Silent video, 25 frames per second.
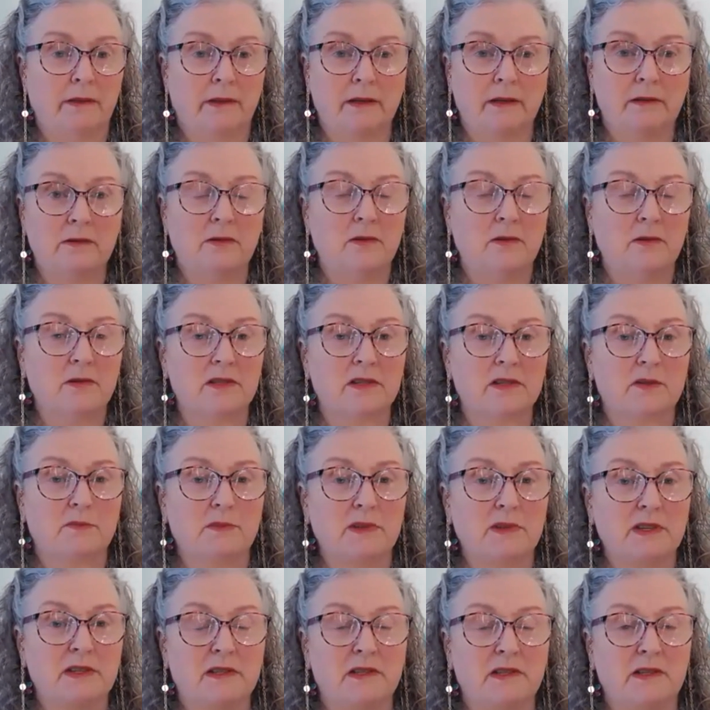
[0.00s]
That
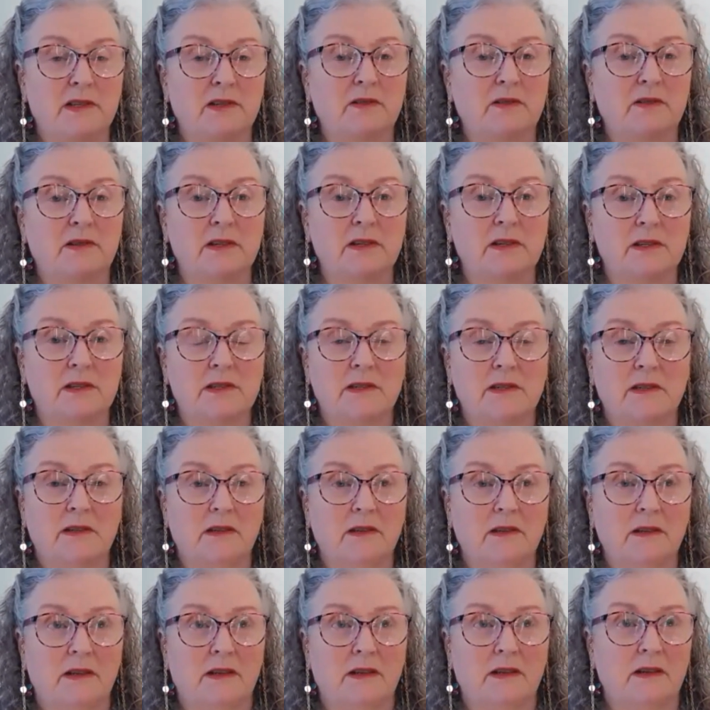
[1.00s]
caused me serious
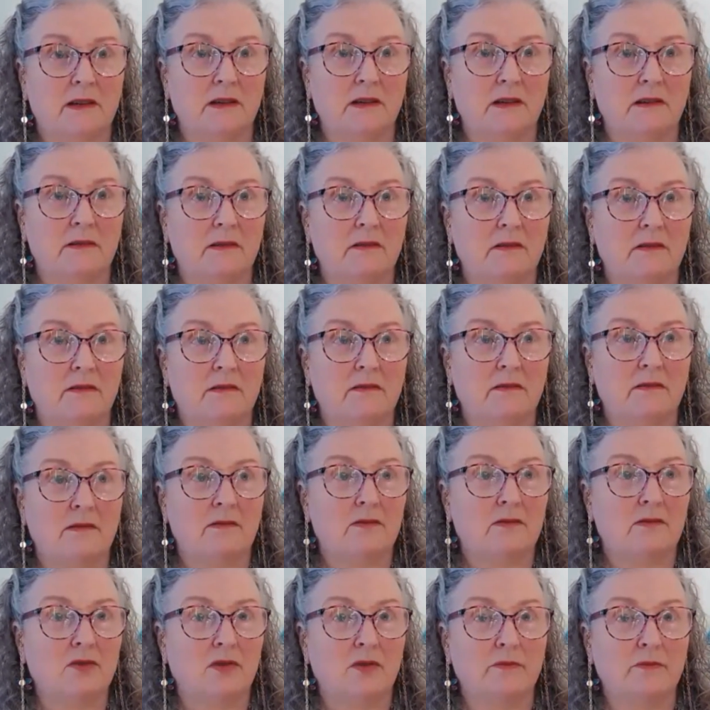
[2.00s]

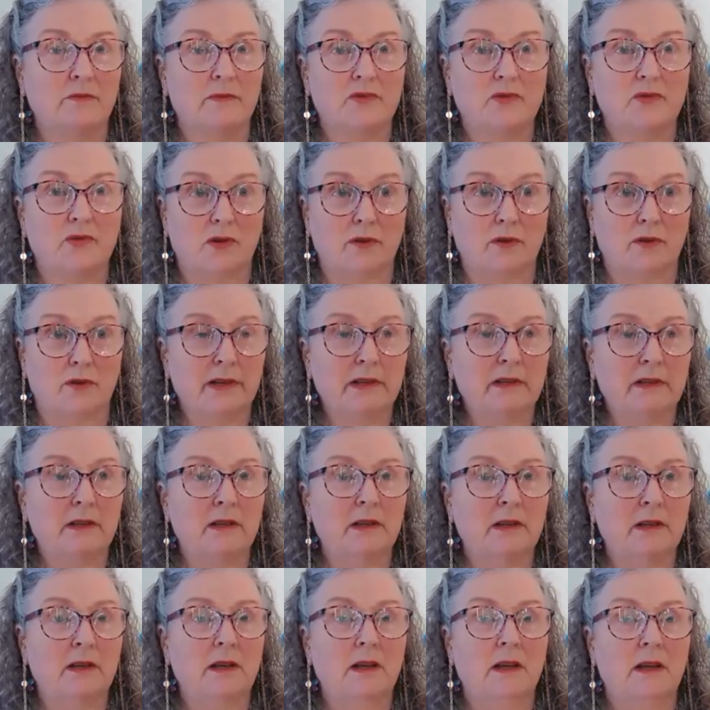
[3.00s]

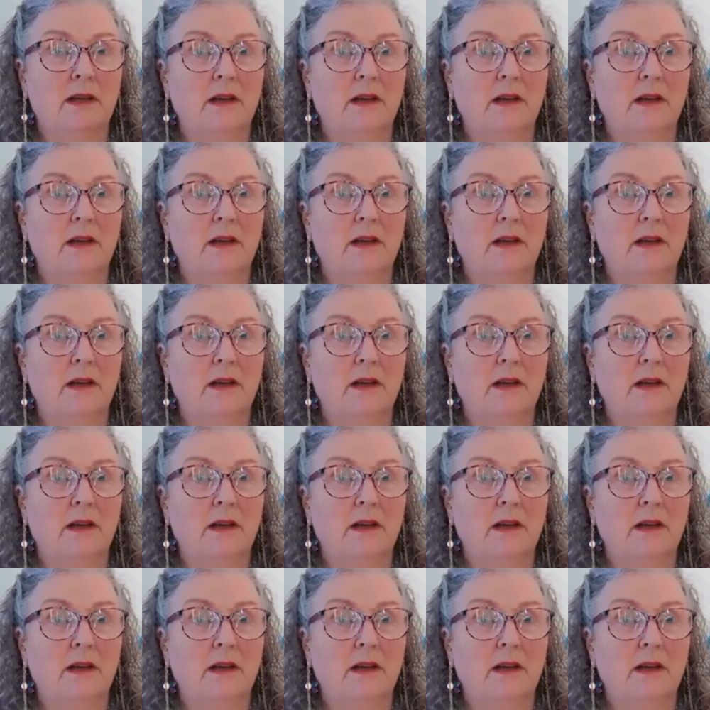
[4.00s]
trauma,